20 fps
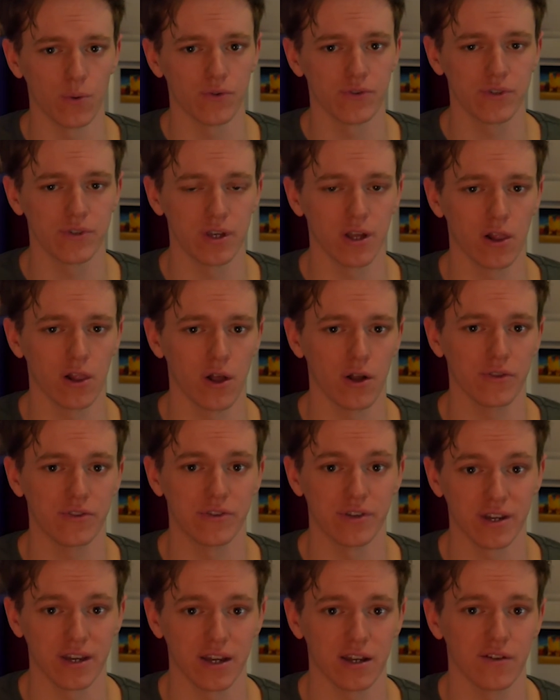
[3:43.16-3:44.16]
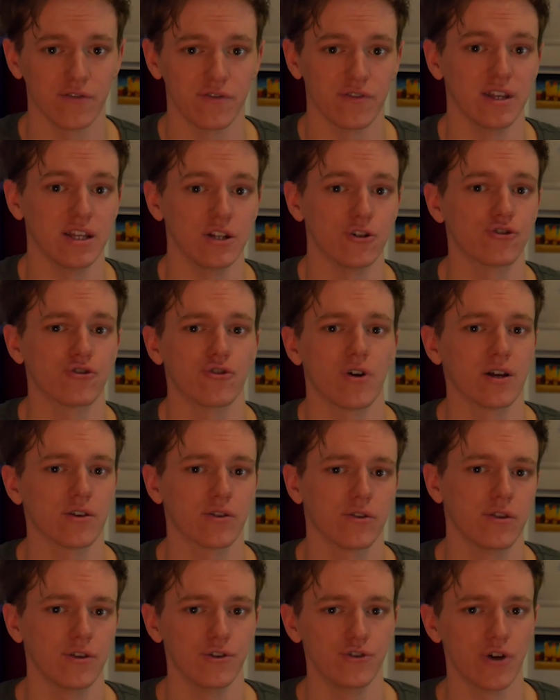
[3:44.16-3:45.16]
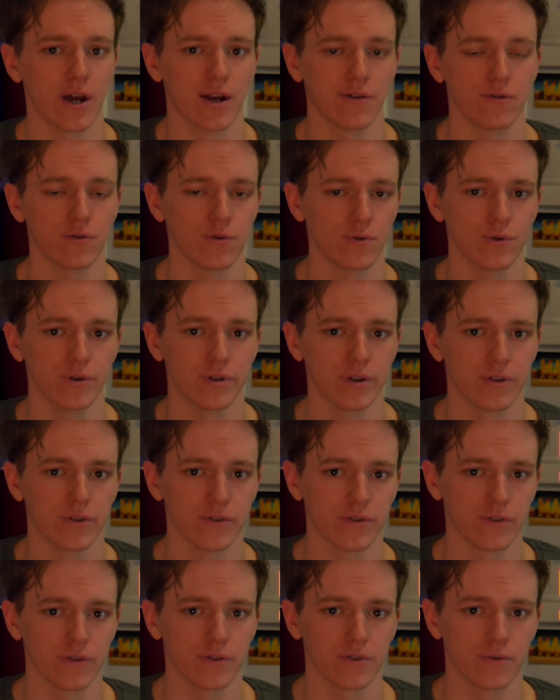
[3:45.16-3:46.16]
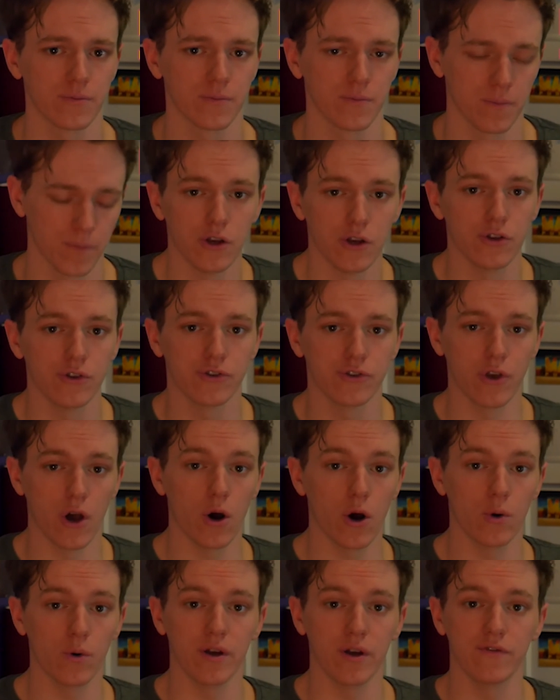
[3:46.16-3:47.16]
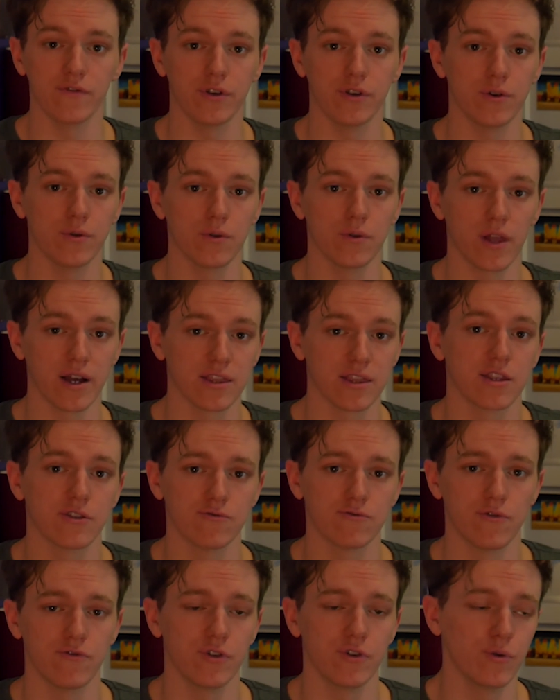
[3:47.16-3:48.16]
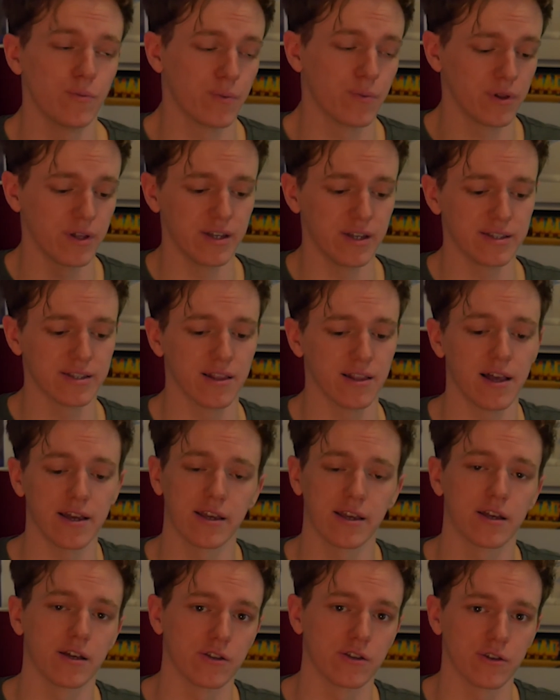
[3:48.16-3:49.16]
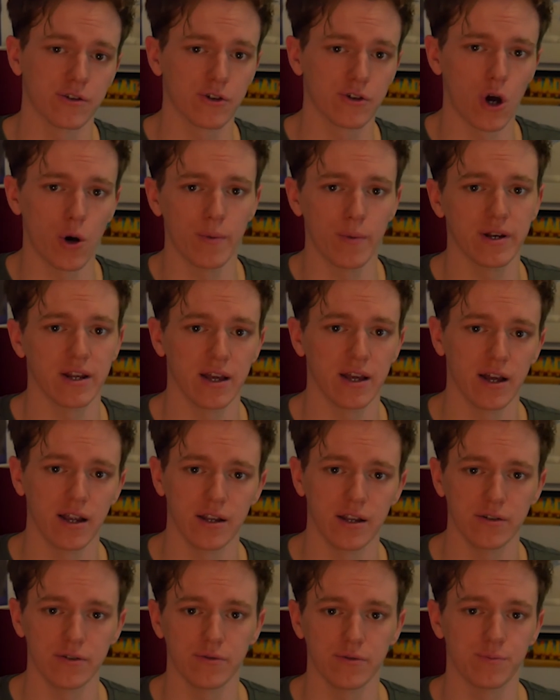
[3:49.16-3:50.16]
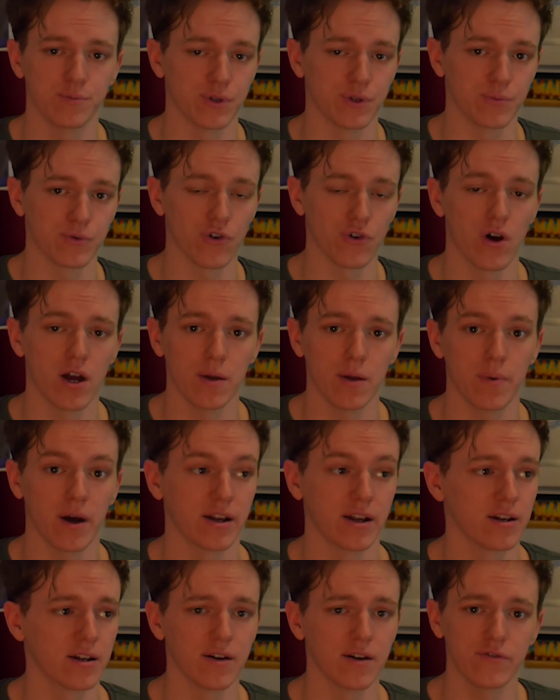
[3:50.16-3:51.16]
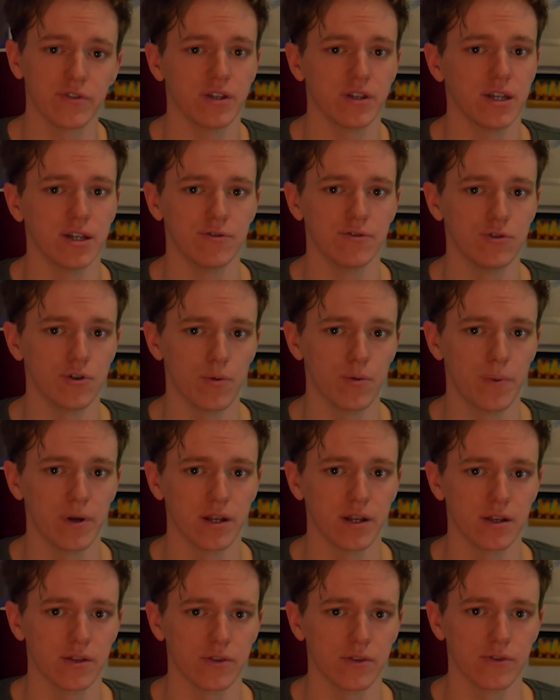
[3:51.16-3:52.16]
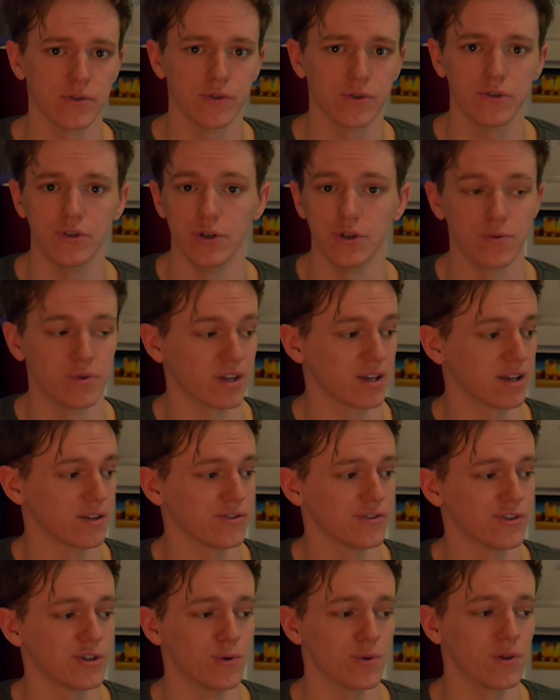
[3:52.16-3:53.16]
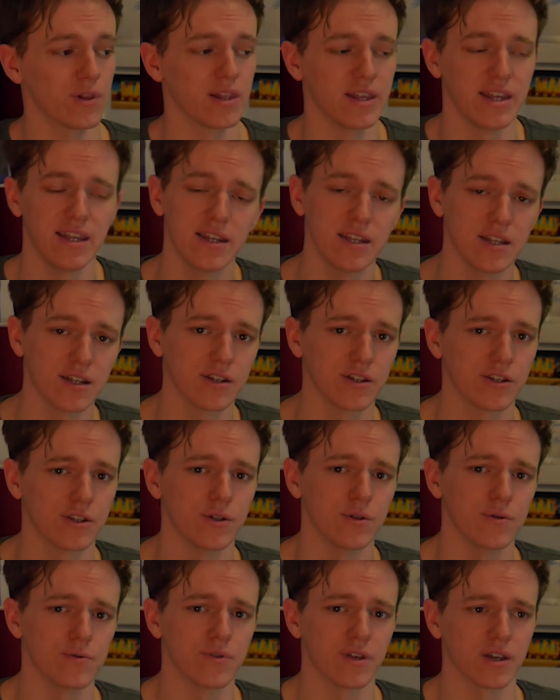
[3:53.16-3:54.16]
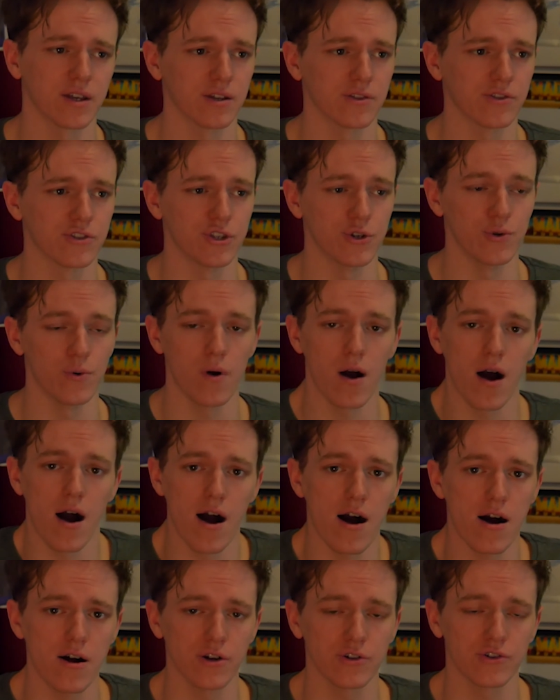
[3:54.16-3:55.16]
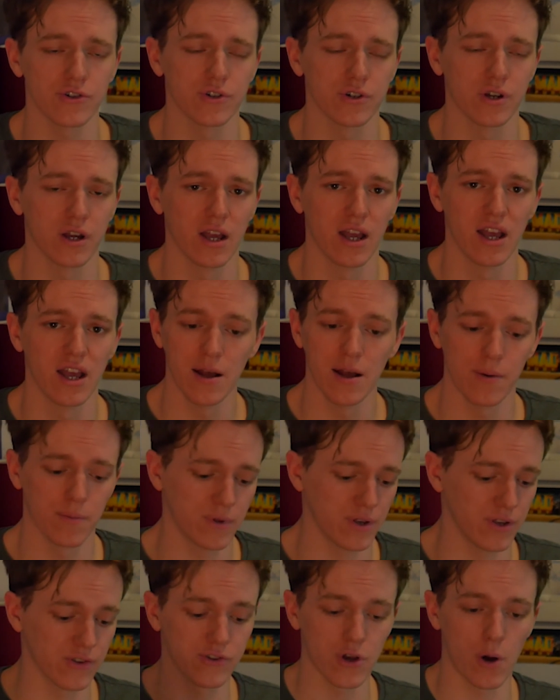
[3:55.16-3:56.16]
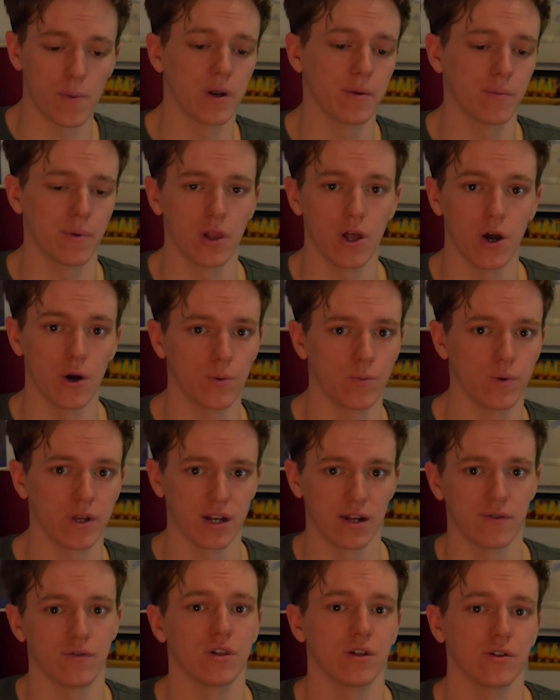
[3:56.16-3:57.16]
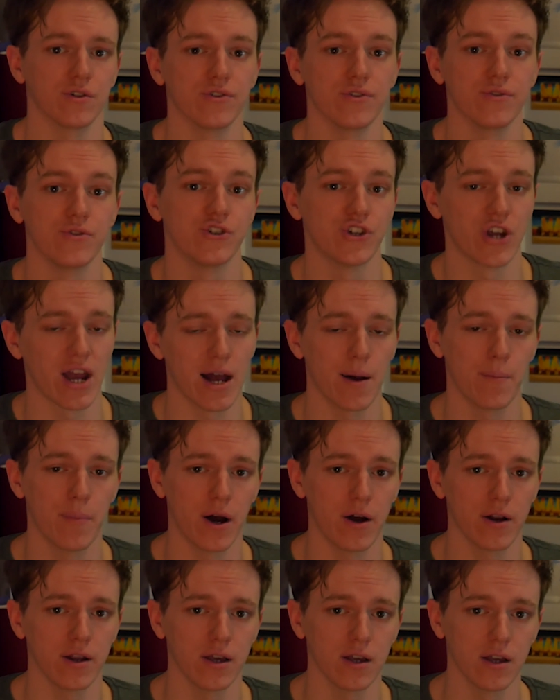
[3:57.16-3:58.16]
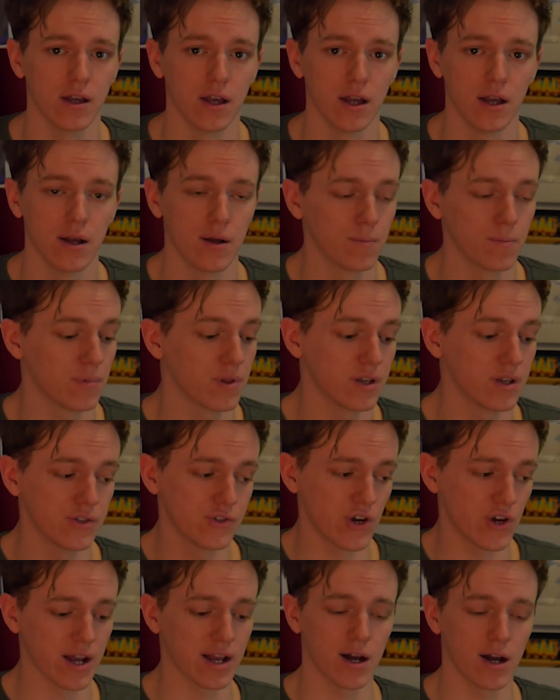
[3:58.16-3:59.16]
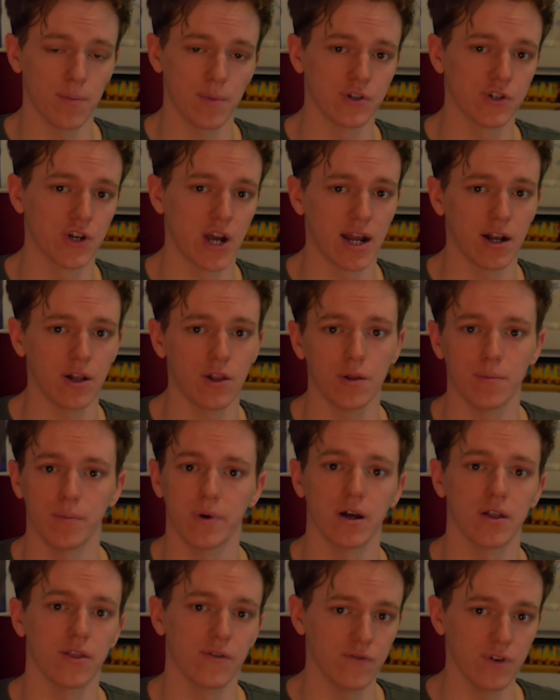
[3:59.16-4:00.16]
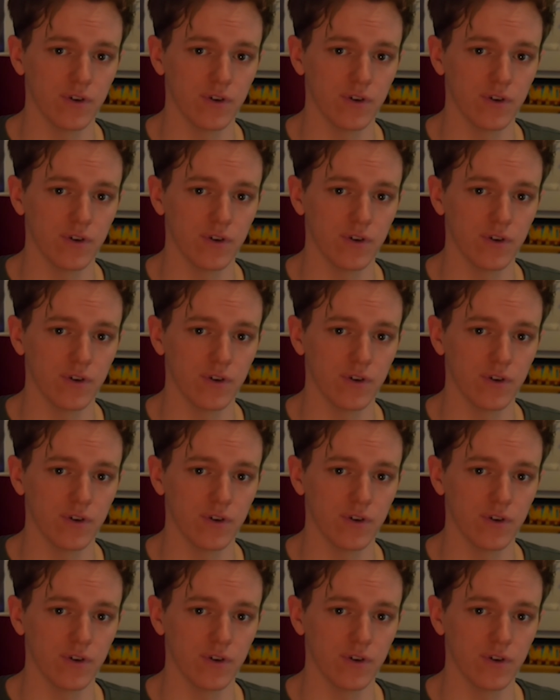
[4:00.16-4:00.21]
see a lot to kind of interest the general audience. So if you like this review, please like and comment and subscribe. I'd love to hear your opinions. Do you think it's too lenient? Do you think it's too harsh? Please comment below. We can have a little chat about it. Please check out my channel and my other